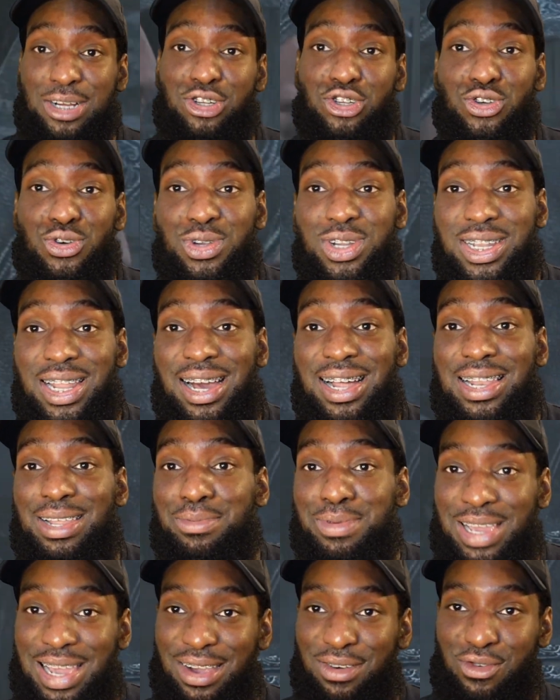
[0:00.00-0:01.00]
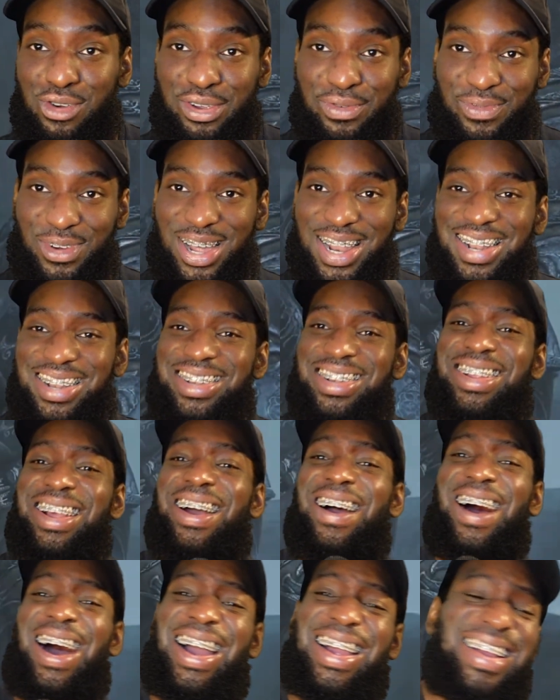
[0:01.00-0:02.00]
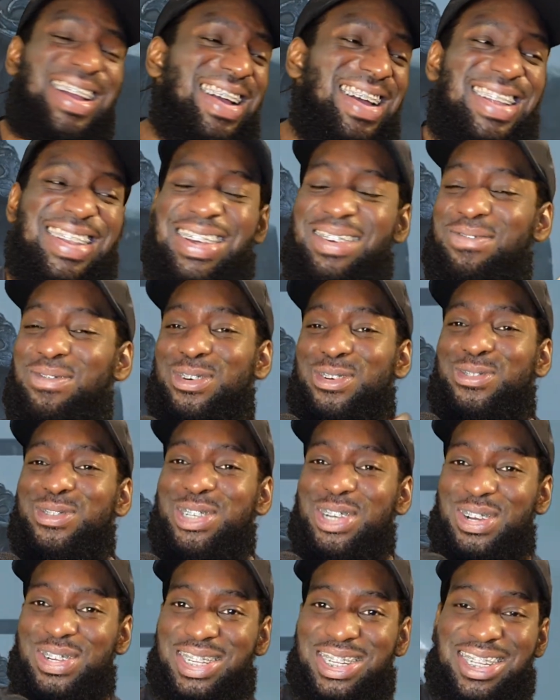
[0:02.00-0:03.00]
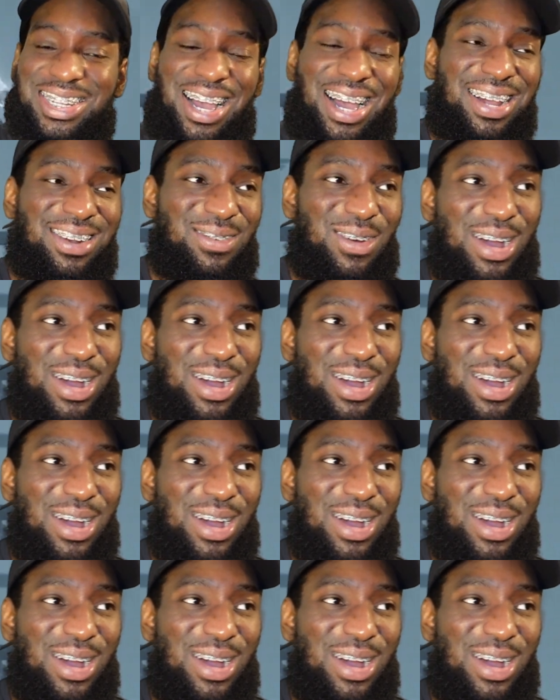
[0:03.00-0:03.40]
controller down. Let me get a refund. But all jokes aside,